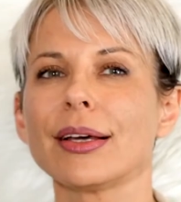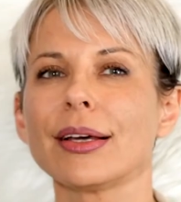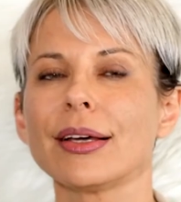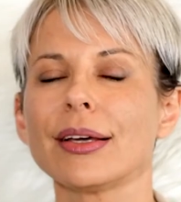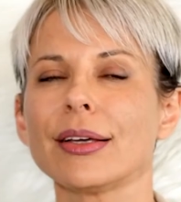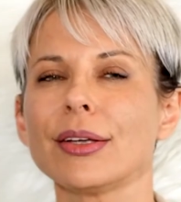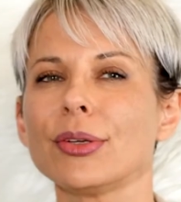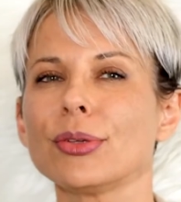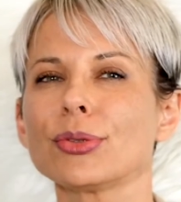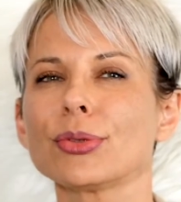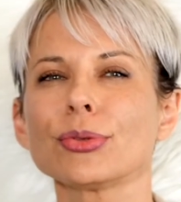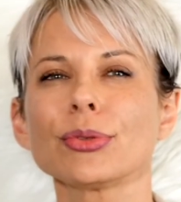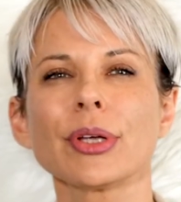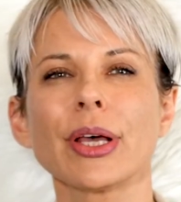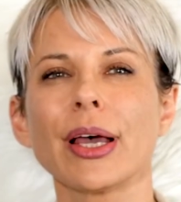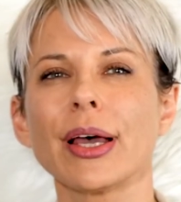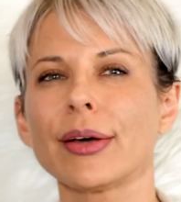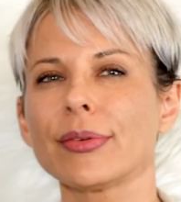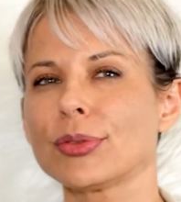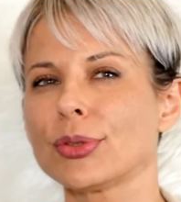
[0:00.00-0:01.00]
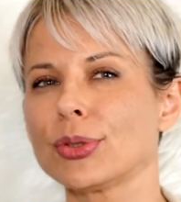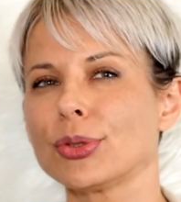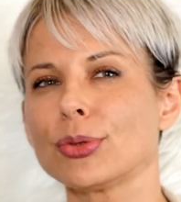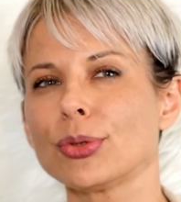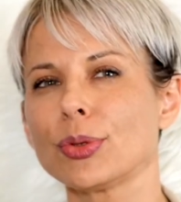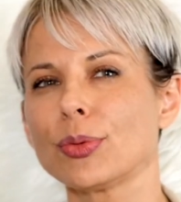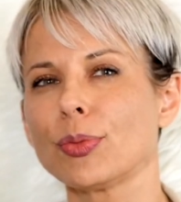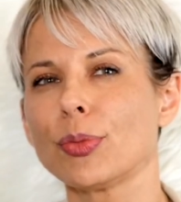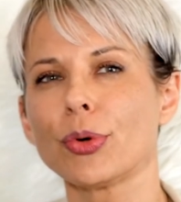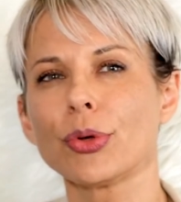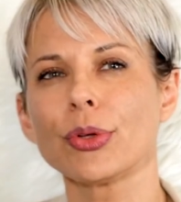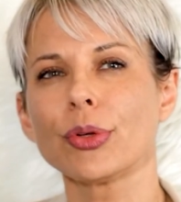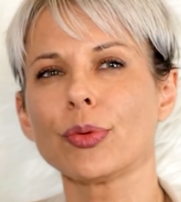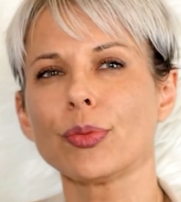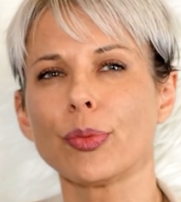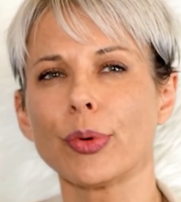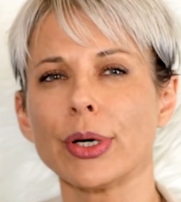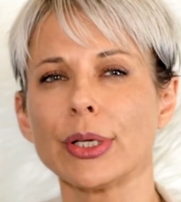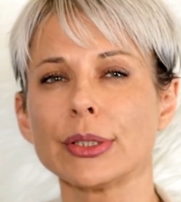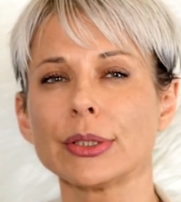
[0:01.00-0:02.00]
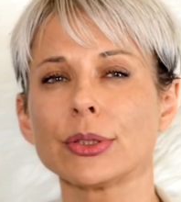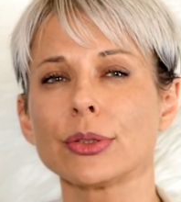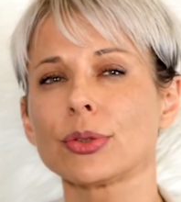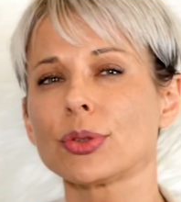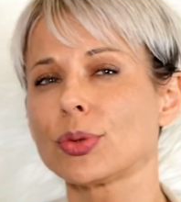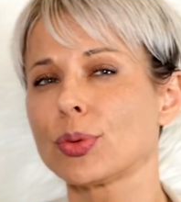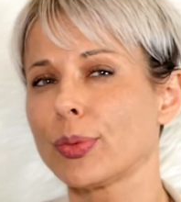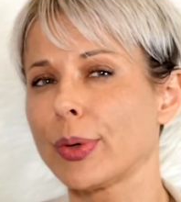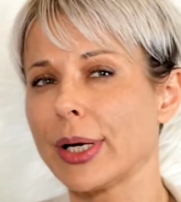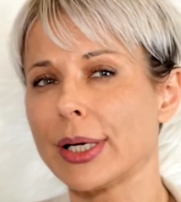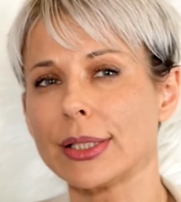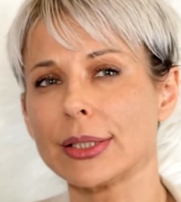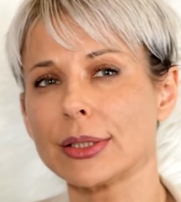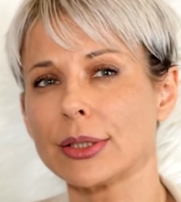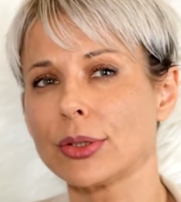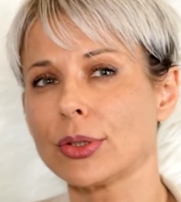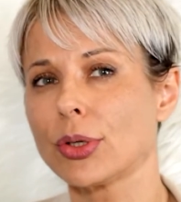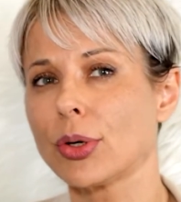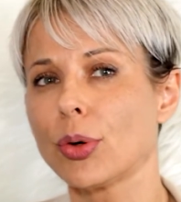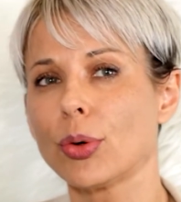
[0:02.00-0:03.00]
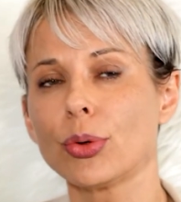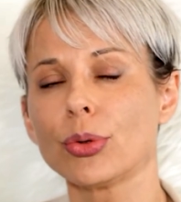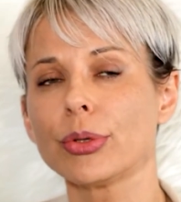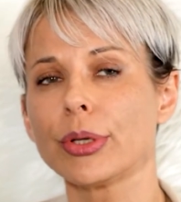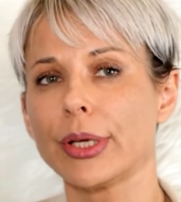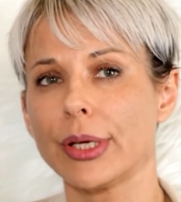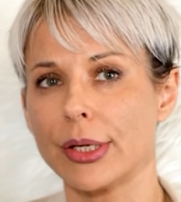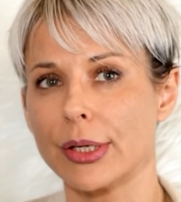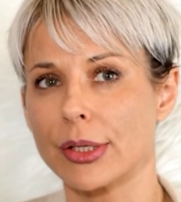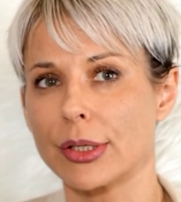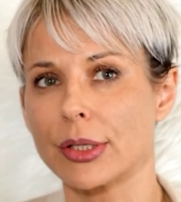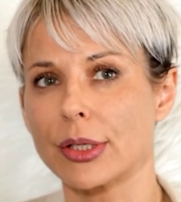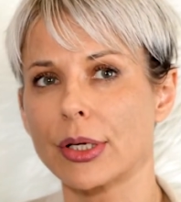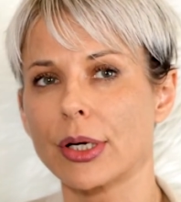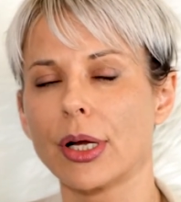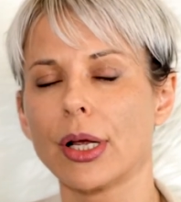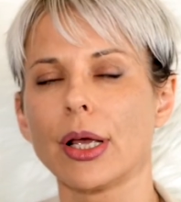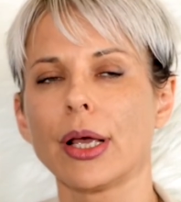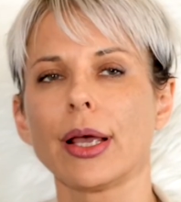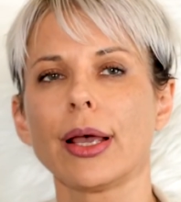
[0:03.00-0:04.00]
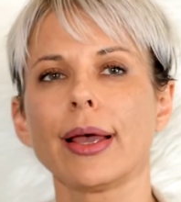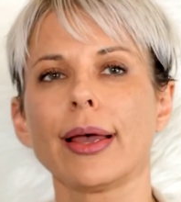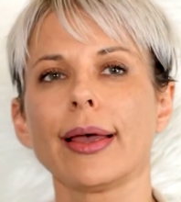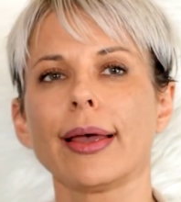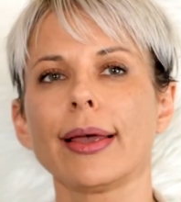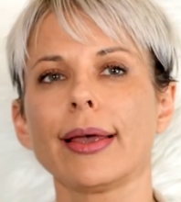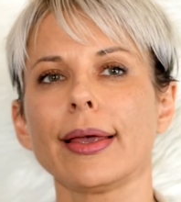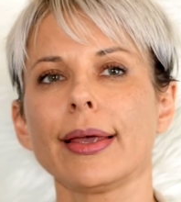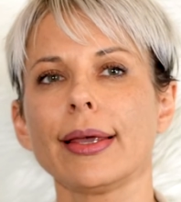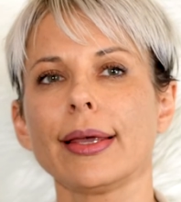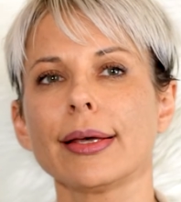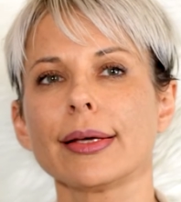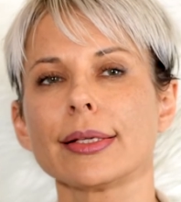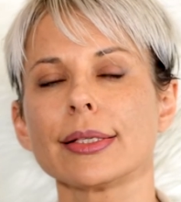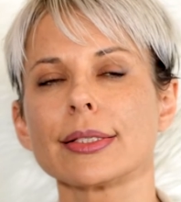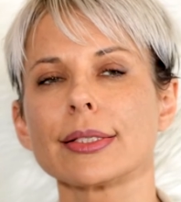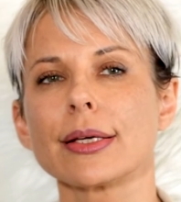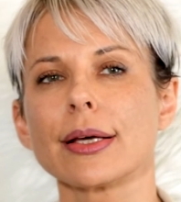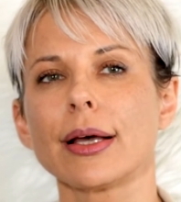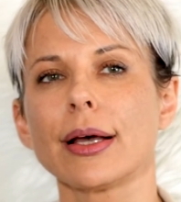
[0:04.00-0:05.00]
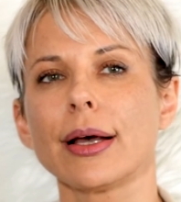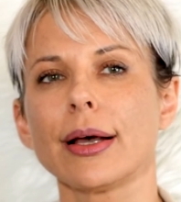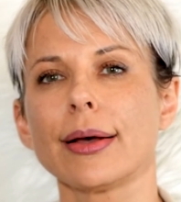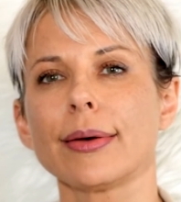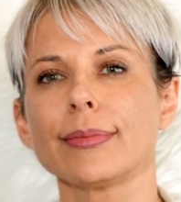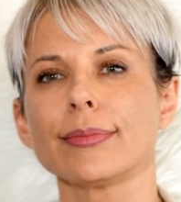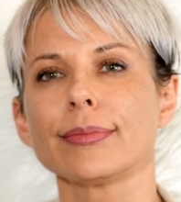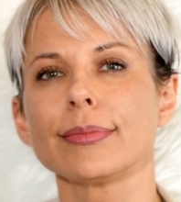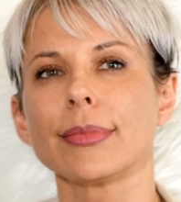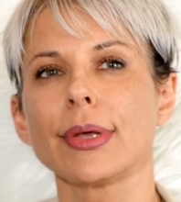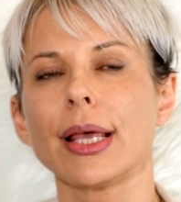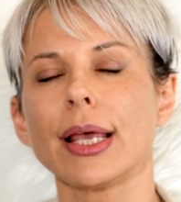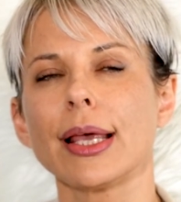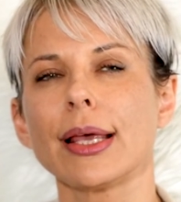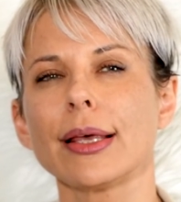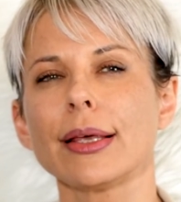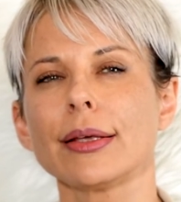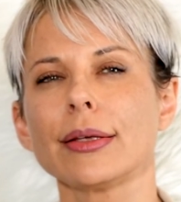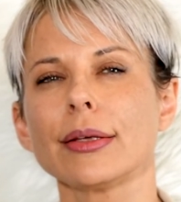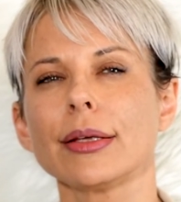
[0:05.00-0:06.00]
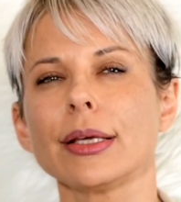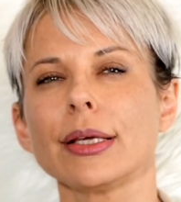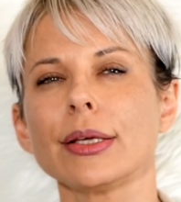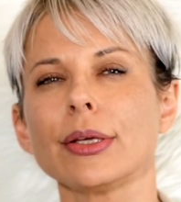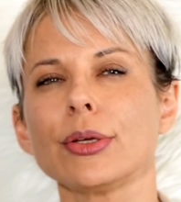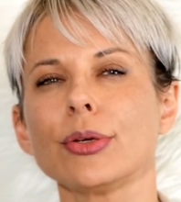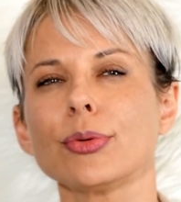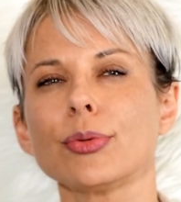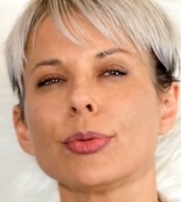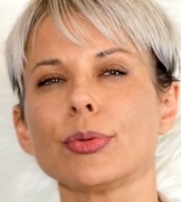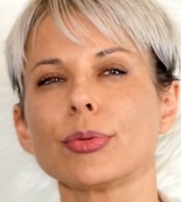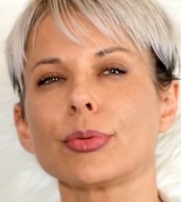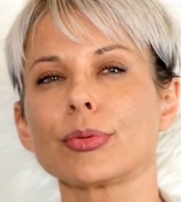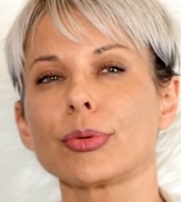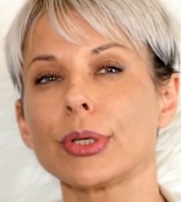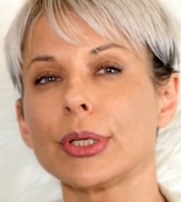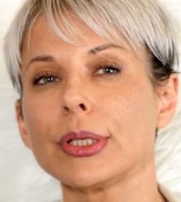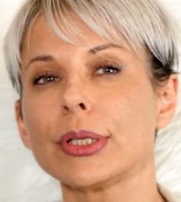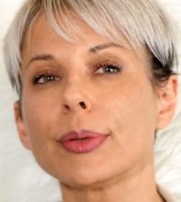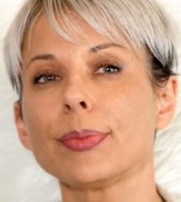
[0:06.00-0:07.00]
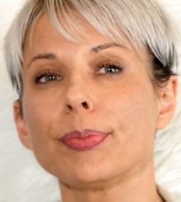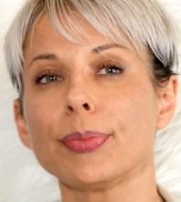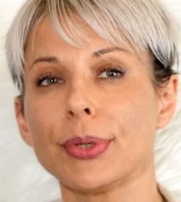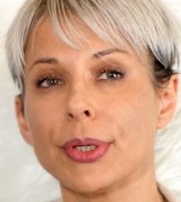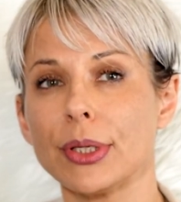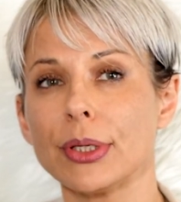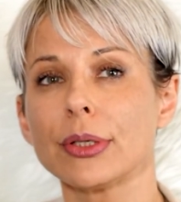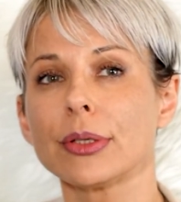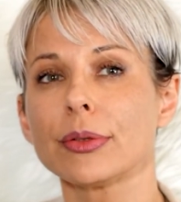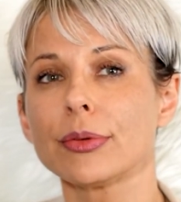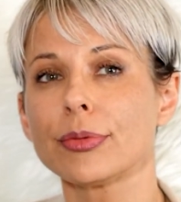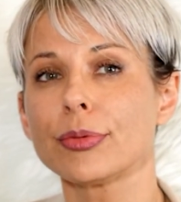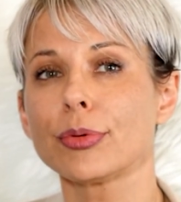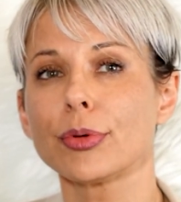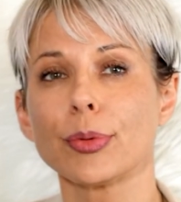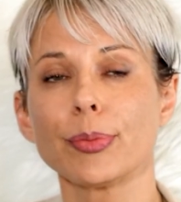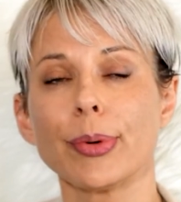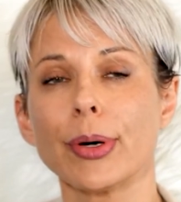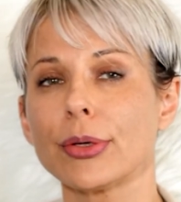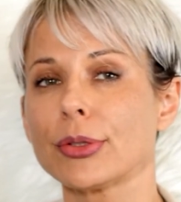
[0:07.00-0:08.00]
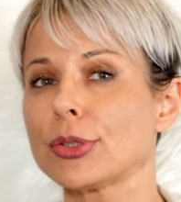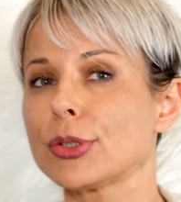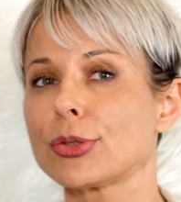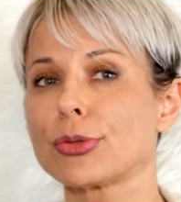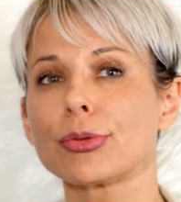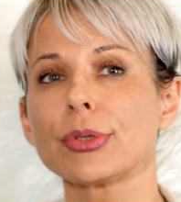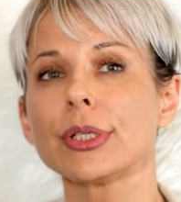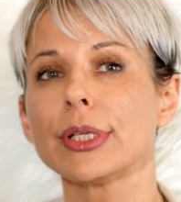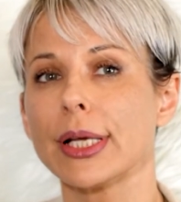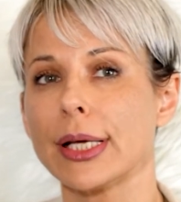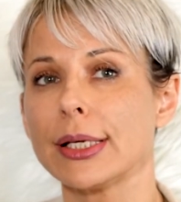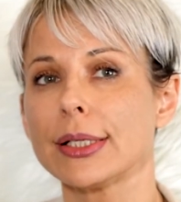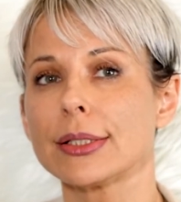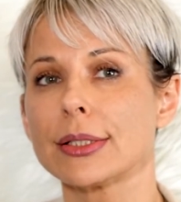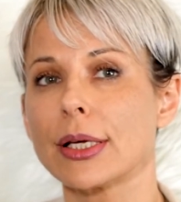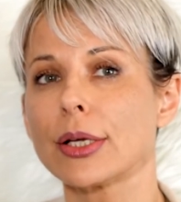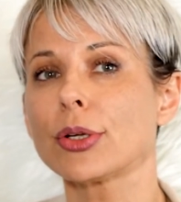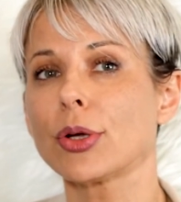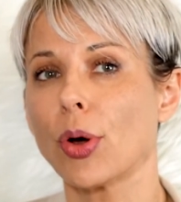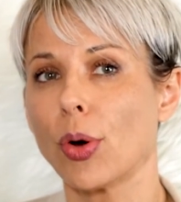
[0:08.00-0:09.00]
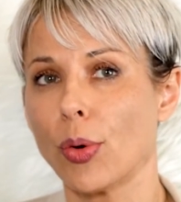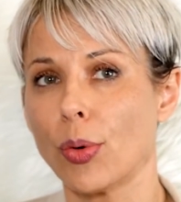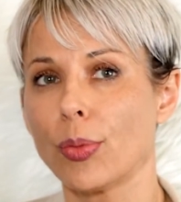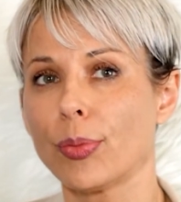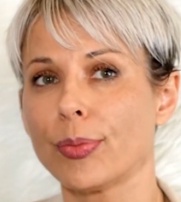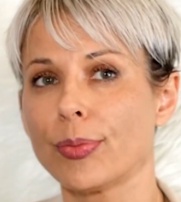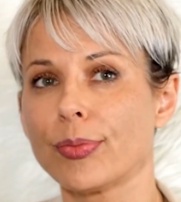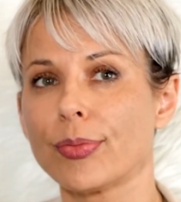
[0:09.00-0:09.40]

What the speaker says: You don't have to do it more than once or twice in the whole year, and you really peel for about 3 days at home,